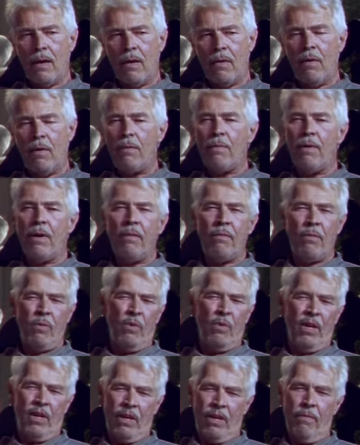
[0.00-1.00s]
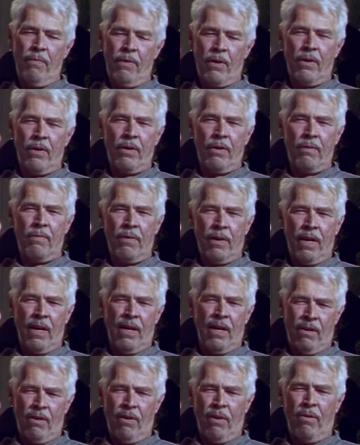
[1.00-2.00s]
Well, I found it really difficult to
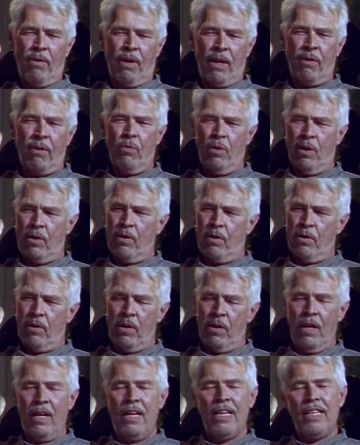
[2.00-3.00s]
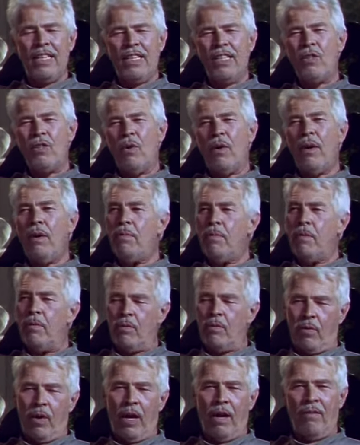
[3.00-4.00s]
find, you know, like what. So it
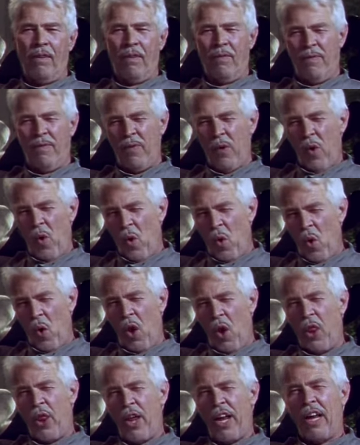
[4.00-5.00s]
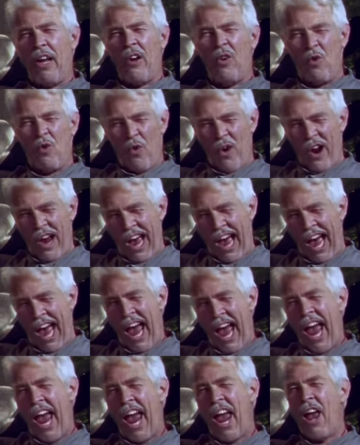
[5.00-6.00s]
kind of a vocal thing,
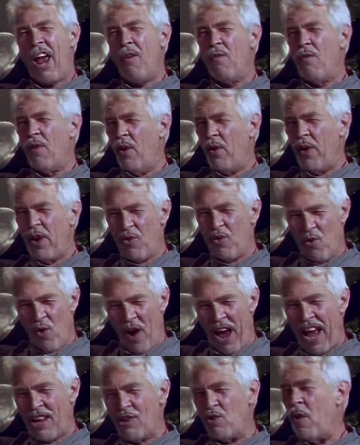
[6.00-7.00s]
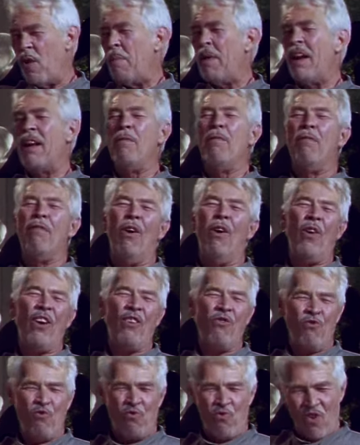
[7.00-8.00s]
dry, very dry. So I made him very
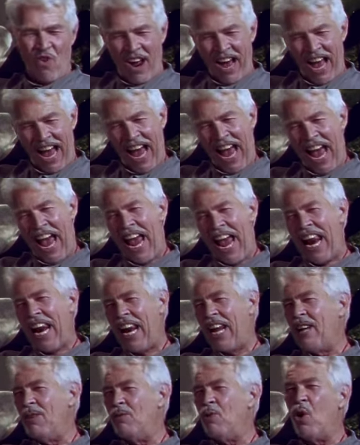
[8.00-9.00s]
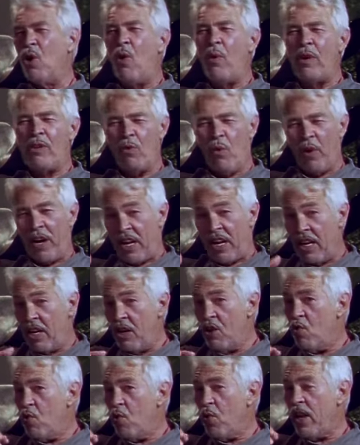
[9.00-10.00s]
dry, like he was always wanting to
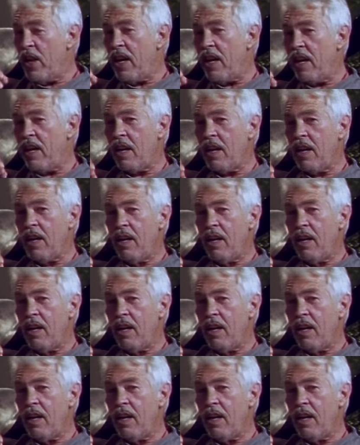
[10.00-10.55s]
drink.